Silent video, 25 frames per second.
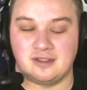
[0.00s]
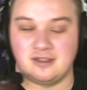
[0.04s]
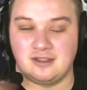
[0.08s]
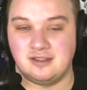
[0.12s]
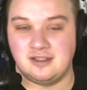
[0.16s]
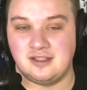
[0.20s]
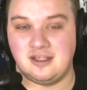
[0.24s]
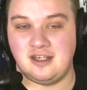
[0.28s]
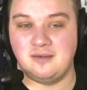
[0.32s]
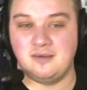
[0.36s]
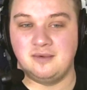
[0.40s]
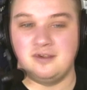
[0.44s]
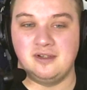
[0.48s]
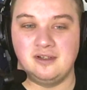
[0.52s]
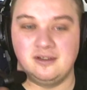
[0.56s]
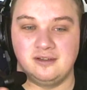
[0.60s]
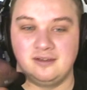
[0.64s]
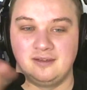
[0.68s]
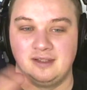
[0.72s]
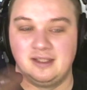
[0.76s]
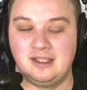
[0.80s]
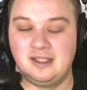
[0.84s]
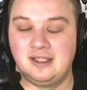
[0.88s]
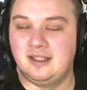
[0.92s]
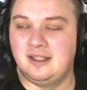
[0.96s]
continuing on.
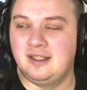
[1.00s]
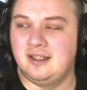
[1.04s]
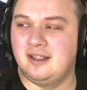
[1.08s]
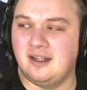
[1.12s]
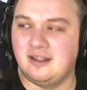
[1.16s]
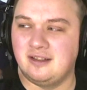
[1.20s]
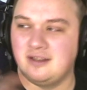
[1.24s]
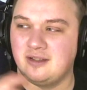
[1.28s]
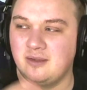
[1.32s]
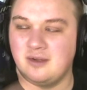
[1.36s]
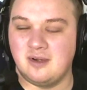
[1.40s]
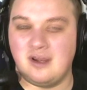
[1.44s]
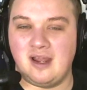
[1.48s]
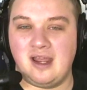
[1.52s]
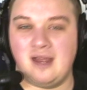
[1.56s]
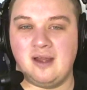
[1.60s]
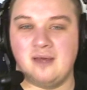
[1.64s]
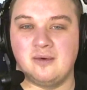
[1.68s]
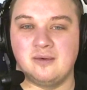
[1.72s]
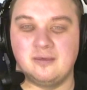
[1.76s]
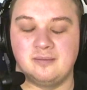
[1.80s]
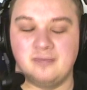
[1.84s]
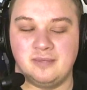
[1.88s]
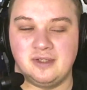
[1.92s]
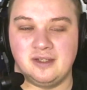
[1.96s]
I don't know
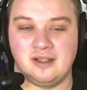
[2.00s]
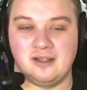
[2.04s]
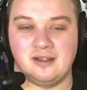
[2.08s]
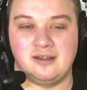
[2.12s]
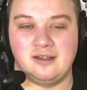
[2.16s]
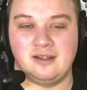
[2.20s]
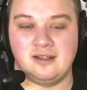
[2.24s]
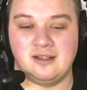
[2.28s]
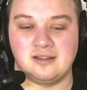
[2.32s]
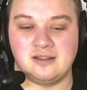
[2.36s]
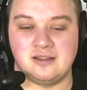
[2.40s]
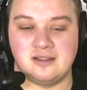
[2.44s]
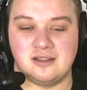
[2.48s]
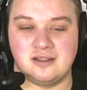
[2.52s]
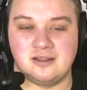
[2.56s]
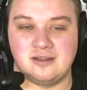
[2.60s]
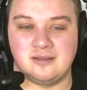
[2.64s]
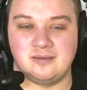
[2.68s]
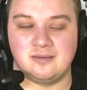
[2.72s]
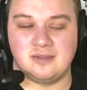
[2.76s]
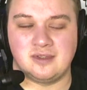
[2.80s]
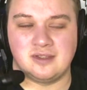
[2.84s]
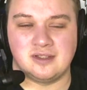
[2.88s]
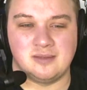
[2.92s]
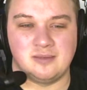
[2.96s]
how, but I think that's just
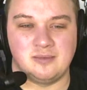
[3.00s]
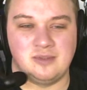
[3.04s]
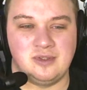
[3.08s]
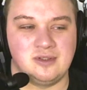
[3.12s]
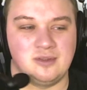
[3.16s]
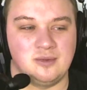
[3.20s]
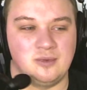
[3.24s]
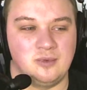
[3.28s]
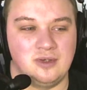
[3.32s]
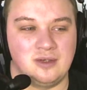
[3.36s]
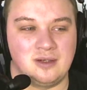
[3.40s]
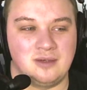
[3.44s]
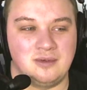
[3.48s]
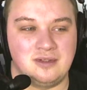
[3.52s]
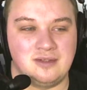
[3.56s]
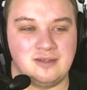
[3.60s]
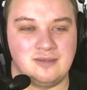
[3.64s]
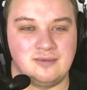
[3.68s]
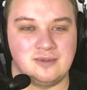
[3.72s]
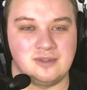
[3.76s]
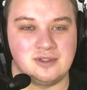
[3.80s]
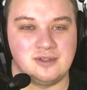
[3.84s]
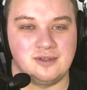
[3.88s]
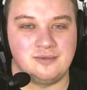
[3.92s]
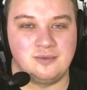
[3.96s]
because I'm used to working with
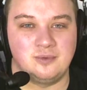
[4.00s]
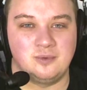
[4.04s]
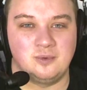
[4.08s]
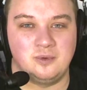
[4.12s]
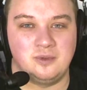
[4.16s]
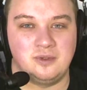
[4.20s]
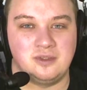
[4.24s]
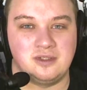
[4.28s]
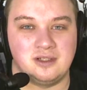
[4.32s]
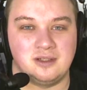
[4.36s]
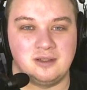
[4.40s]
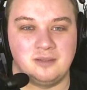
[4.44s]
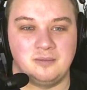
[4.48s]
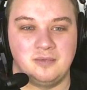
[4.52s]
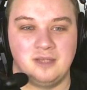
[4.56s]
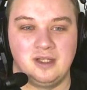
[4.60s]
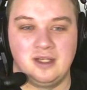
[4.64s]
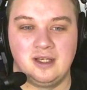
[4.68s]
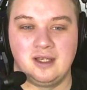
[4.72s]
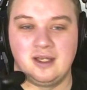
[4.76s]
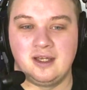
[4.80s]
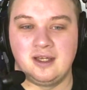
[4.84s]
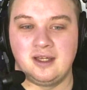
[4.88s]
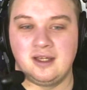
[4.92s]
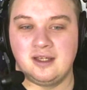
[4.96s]
different software all the time.
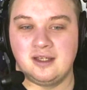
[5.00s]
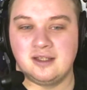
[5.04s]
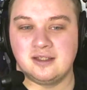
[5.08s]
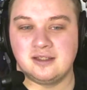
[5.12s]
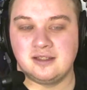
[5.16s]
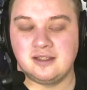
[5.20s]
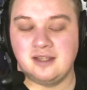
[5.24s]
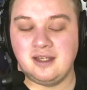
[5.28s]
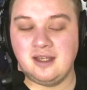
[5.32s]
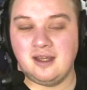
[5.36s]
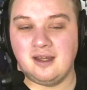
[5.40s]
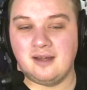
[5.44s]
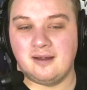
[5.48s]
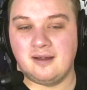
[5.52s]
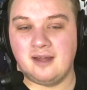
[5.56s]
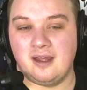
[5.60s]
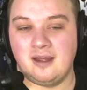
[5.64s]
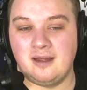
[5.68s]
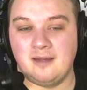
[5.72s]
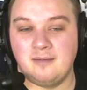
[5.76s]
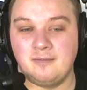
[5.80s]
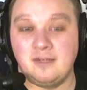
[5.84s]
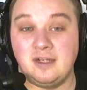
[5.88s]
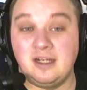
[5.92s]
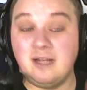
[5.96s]
So
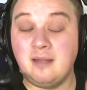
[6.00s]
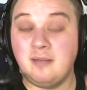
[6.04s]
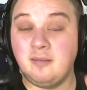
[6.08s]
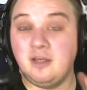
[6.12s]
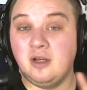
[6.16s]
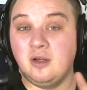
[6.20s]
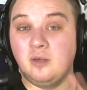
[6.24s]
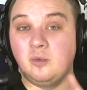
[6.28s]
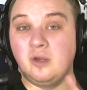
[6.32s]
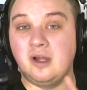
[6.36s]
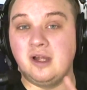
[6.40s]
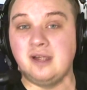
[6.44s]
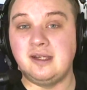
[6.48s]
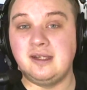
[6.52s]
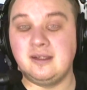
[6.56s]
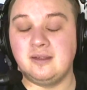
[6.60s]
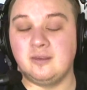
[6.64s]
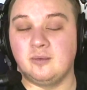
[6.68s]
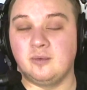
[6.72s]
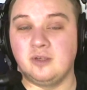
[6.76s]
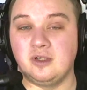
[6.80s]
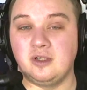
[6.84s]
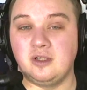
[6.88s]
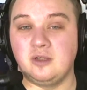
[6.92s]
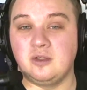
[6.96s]
yeah, let me know
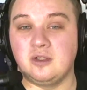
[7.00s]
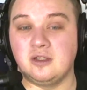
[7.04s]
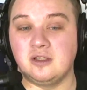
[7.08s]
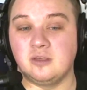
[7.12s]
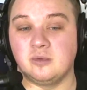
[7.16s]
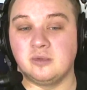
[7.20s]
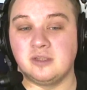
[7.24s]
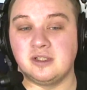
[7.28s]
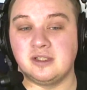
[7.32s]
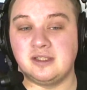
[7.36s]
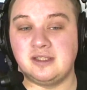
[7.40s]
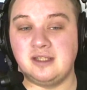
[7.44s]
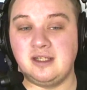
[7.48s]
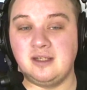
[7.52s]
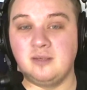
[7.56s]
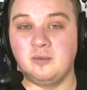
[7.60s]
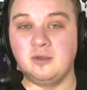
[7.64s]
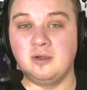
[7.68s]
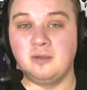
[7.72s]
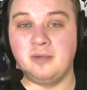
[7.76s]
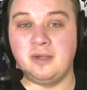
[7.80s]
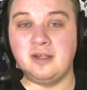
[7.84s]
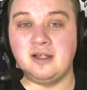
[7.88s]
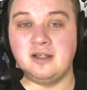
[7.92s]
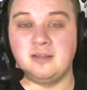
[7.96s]
what you guys want to see in
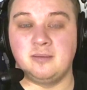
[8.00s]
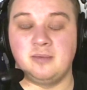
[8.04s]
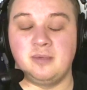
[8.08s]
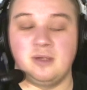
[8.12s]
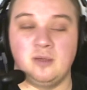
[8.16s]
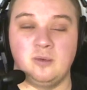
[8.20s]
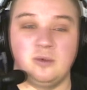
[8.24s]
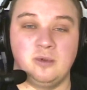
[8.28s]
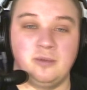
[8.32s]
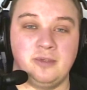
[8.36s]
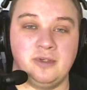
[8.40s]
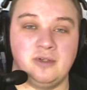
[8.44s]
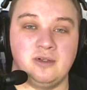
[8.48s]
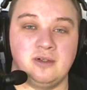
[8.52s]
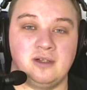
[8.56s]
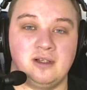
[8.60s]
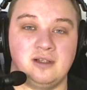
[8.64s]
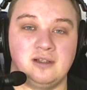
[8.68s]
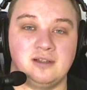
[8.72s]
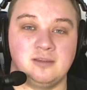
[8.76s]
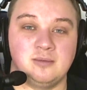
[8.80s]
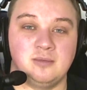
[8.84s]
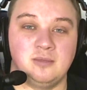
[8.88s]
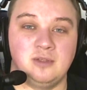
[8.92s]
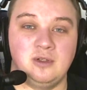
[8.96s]
World Painter. But I will be doing
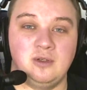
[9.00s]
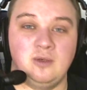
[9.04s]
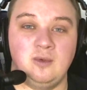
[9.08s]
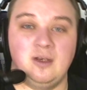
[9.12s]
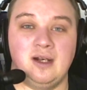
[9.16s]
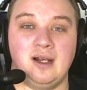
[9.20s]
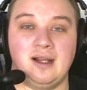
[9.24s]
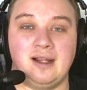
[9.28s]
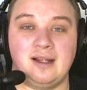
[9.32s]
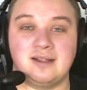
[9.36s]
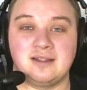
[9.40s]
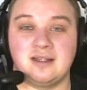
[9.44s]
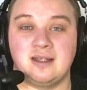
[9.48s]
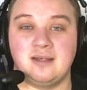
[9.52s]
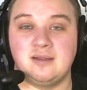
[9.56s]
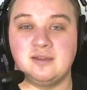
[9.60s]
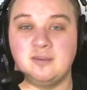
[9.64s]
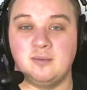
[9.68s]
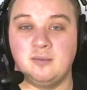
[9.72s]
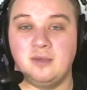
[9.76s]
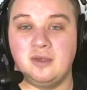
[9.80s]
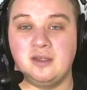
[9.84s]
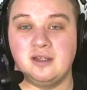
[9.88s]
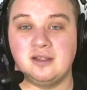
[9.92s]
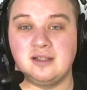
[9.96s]
like some lunar landscapes,
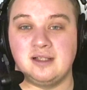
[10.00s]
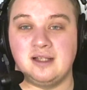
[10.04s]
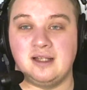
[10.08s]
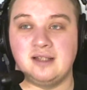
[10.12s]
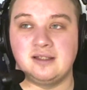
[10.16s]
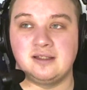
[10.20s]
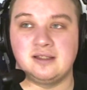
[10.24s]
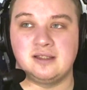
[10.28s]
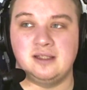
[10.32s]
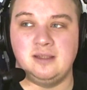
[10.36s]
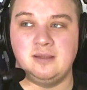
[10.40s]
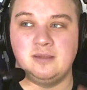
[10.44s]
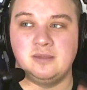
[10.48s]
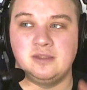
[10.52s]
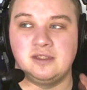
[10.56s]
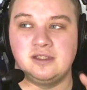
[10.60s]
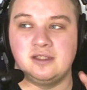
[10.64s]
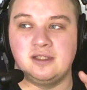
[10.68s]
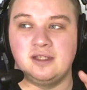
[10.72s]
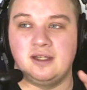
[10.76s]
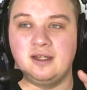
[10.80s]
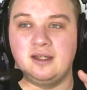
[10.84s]
some Mars landscapes,